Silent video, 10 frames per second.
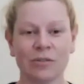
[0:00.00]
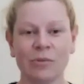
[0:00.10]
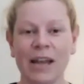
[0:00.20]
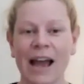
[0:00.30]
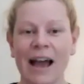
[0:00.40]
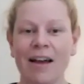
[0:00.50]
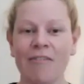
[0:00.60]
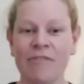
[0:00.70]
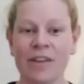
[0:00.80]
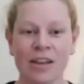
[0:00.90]
We
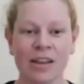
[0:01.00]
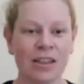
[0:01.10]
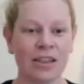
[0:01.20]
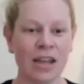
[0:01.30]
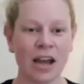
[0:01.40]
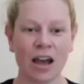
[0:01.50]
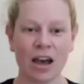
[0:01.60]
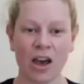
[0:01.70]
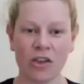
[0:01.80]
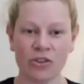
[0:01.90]
have the earth